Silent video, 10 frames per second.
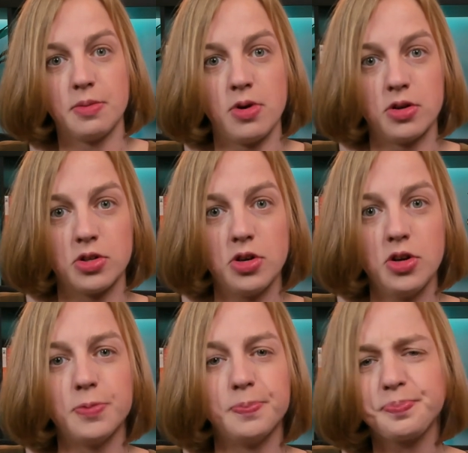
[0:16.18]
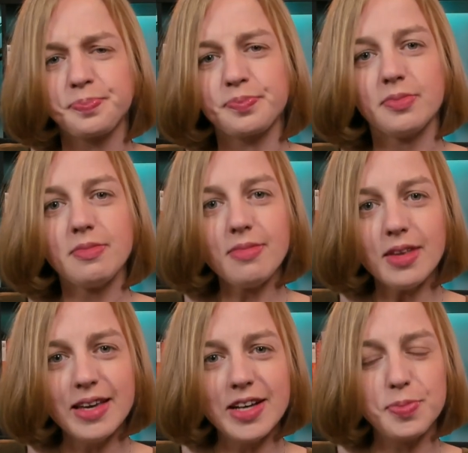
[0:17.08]
them on cue.
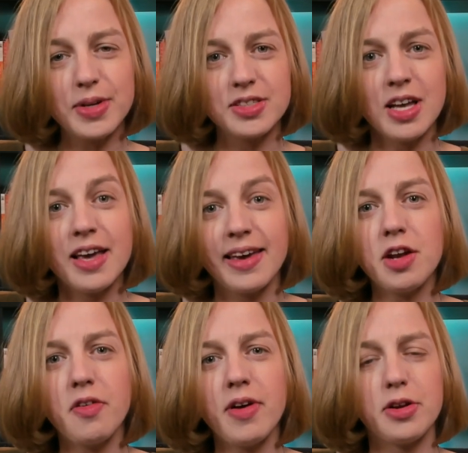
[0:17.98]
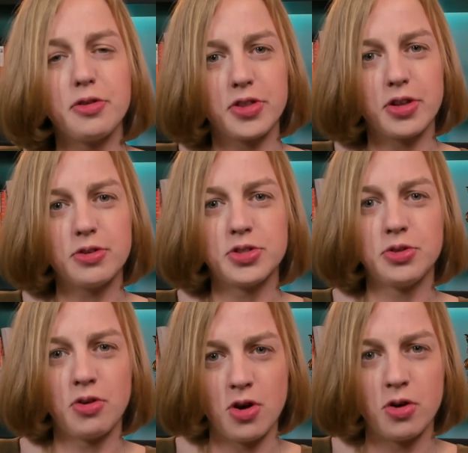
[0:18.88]
Yes, because Gatorade, for those who
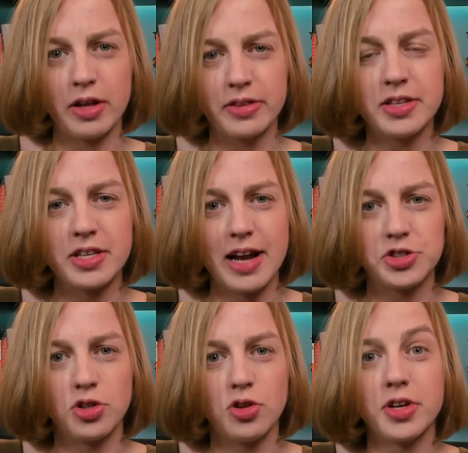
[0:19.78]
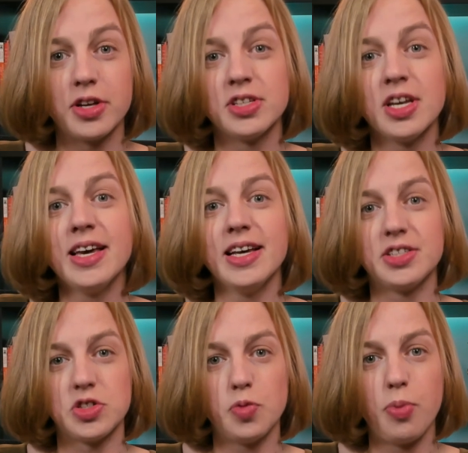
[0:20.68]
don't know, like the international audience, is
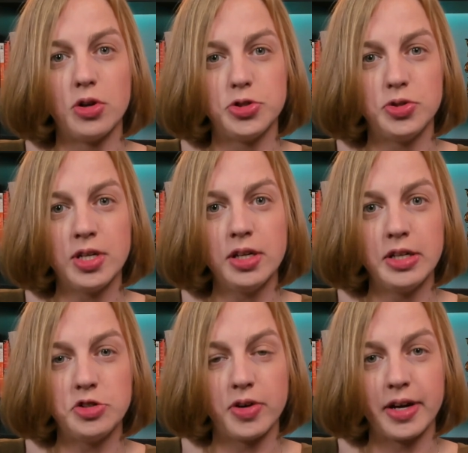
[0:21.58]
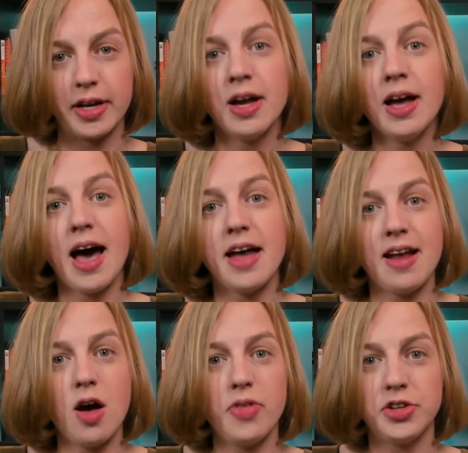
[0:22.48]
a sports utility drink, and
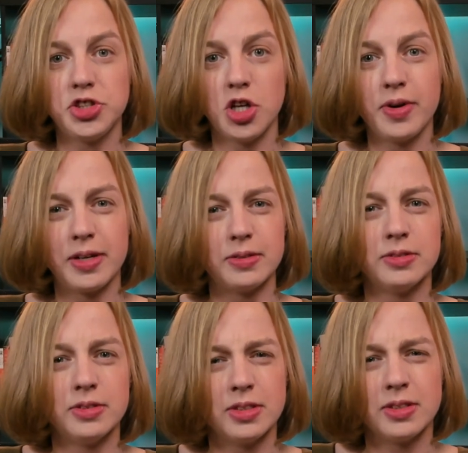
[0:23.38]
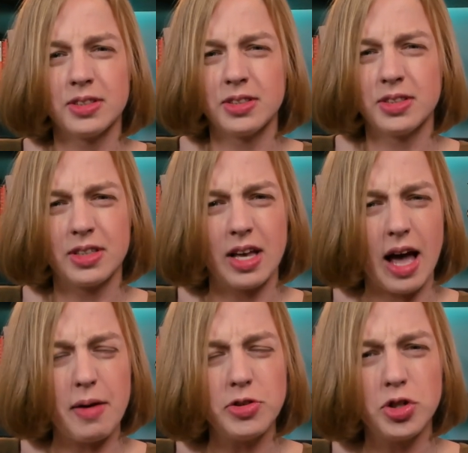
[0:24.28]
now they're showing...
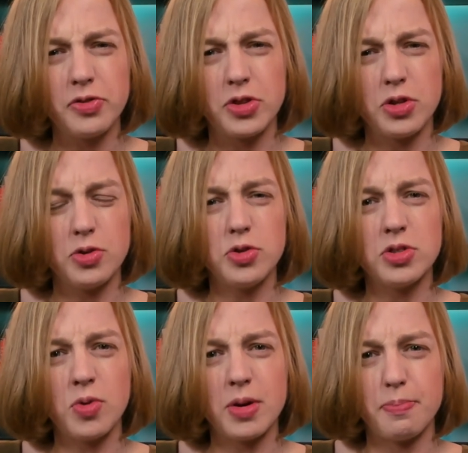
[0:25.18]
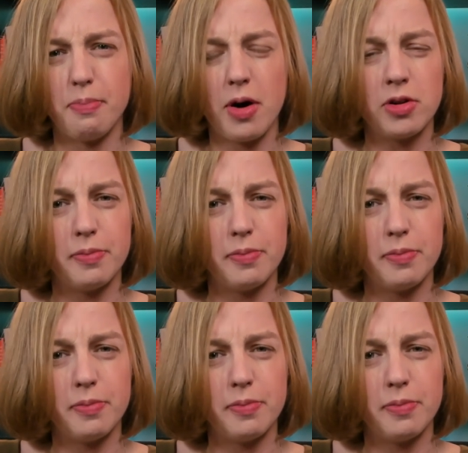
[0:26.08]
I'm not sure if using the word model